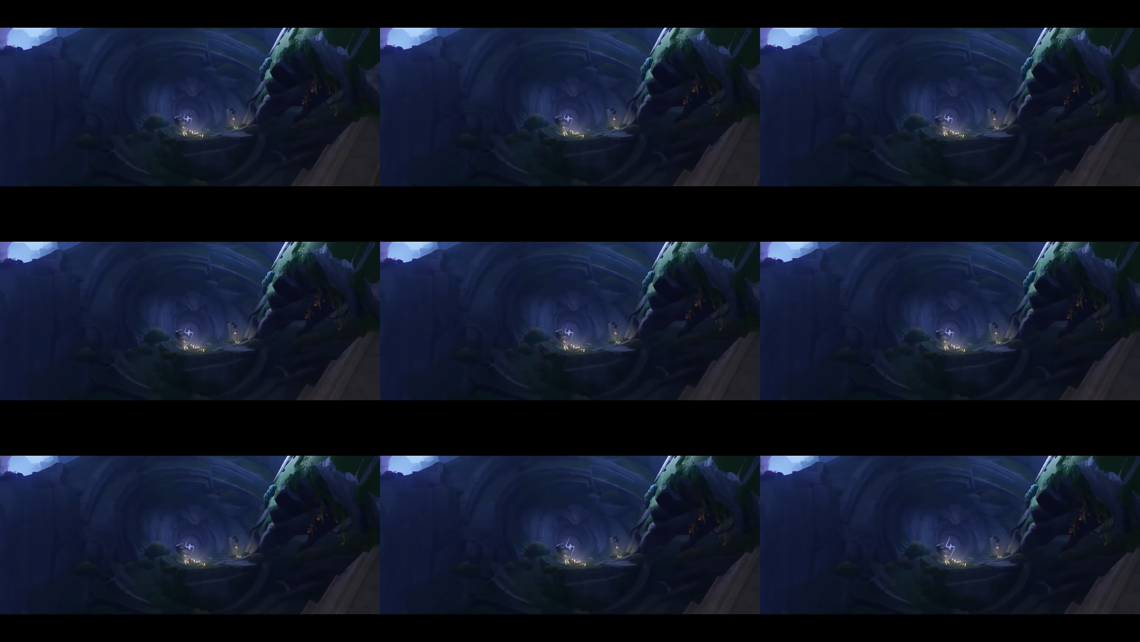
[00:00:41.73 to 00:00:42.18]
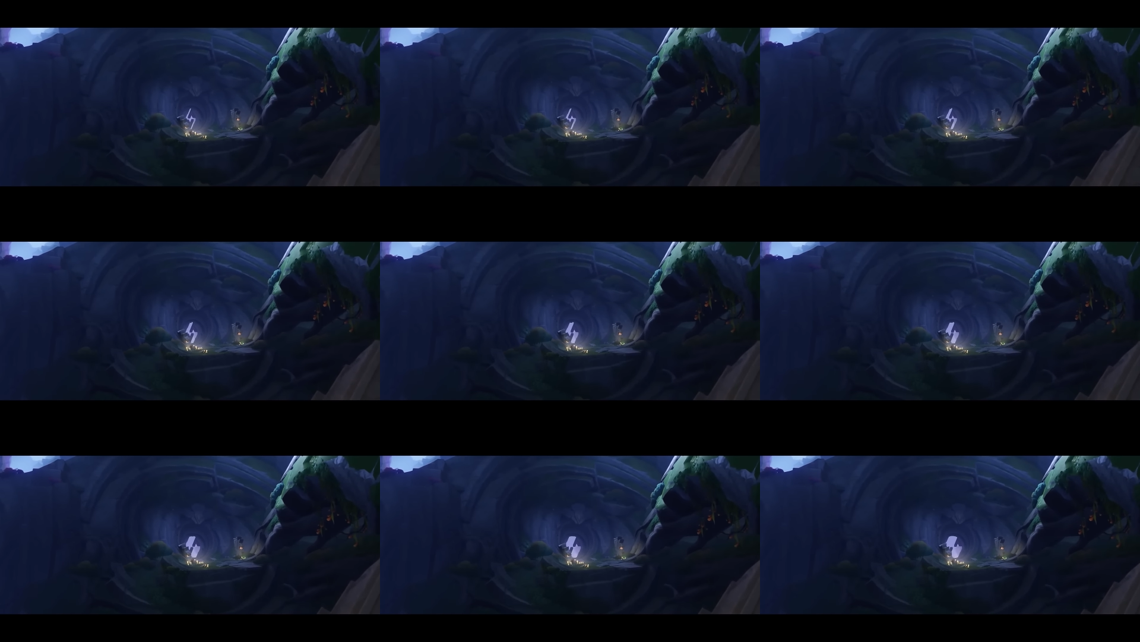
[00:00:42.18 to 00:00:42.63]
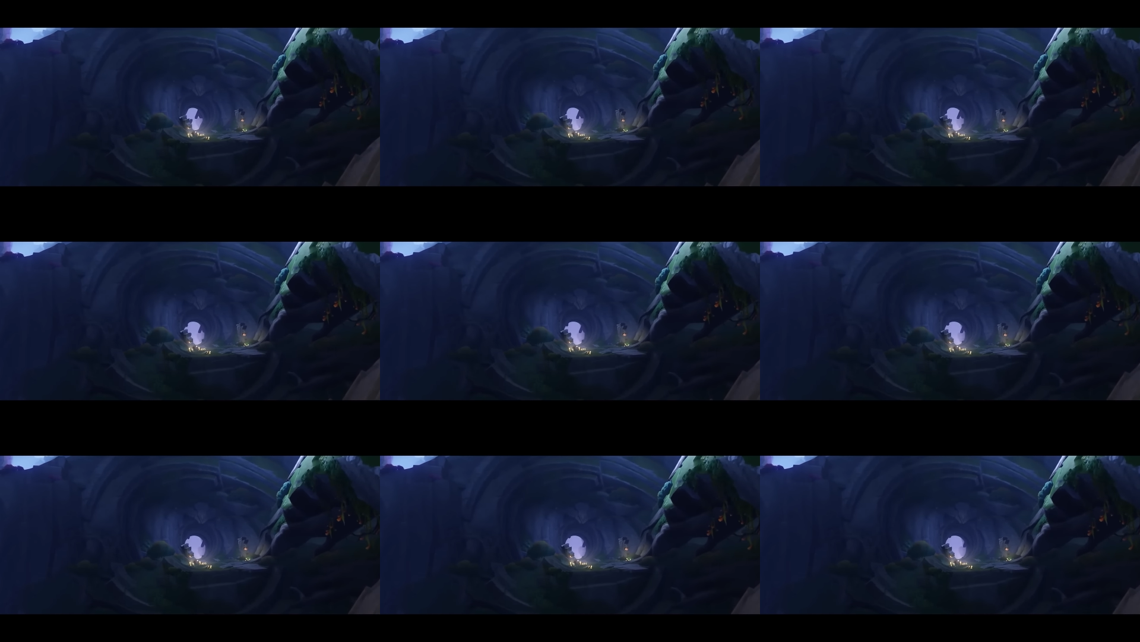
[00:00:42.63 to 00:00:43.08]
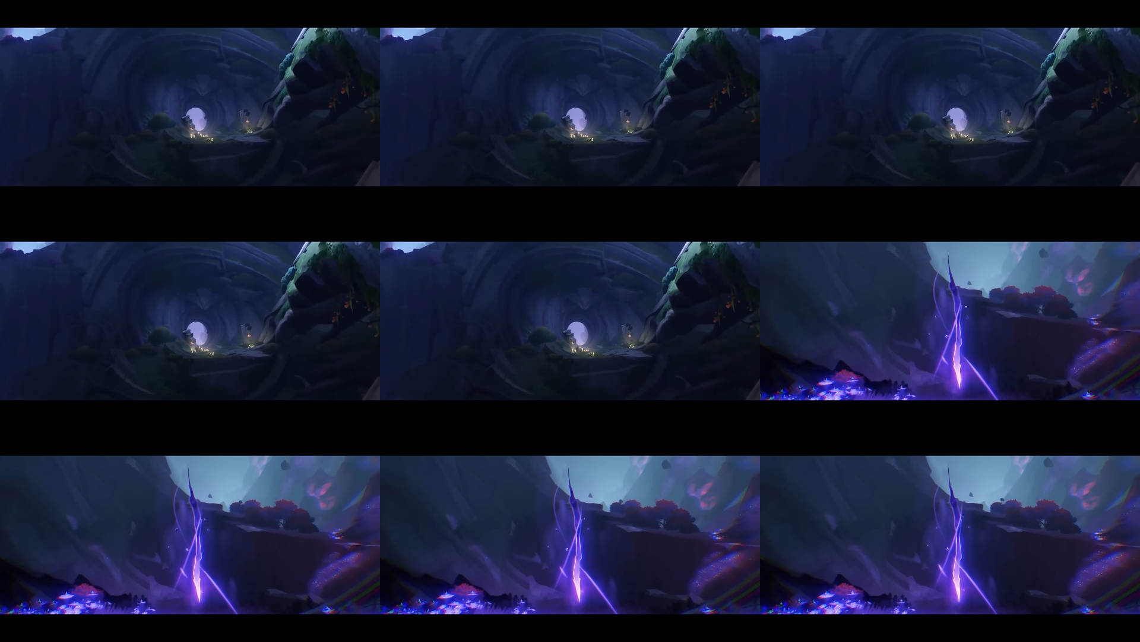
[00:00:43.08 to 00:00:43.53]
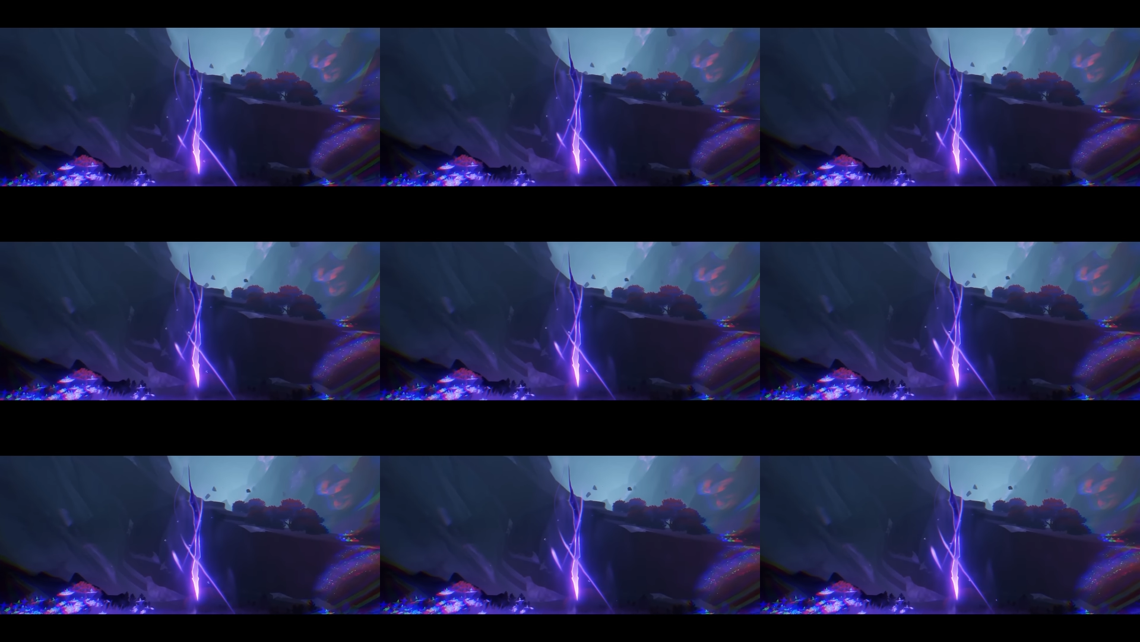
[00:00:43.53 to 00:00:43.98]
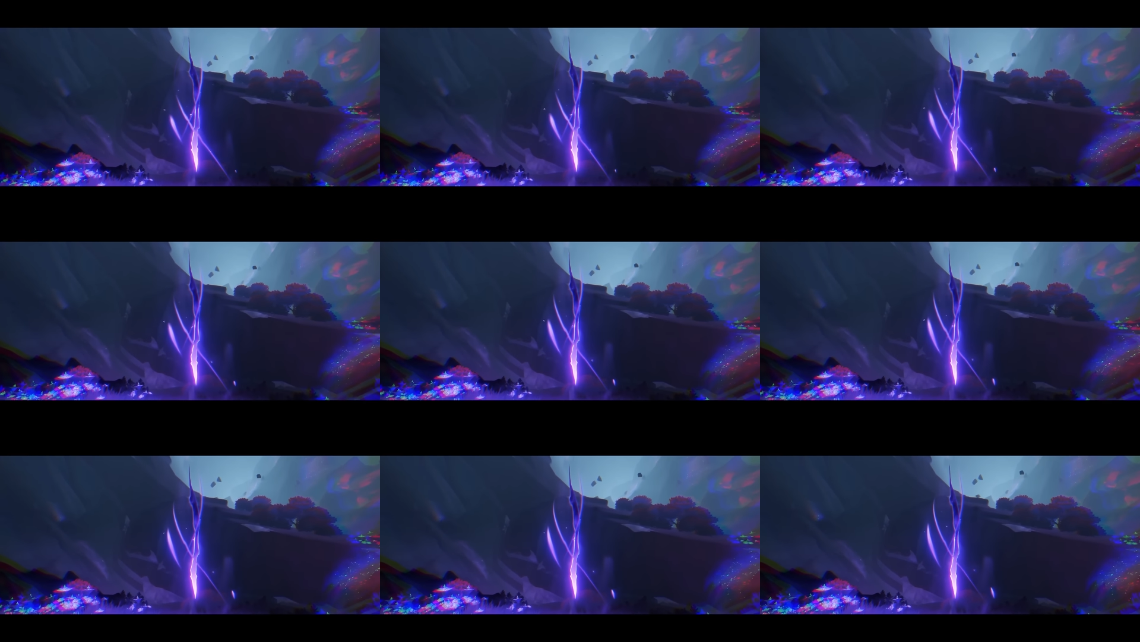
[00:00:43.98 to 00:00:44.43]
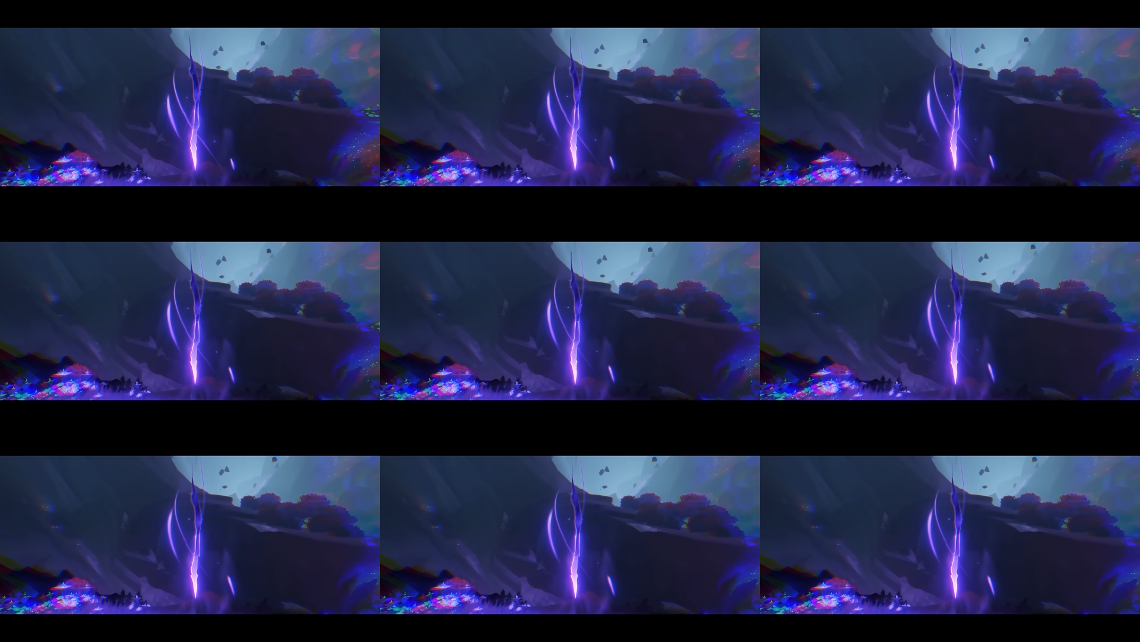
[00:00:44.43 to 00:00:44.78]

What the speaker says: [unreadable: no face in view]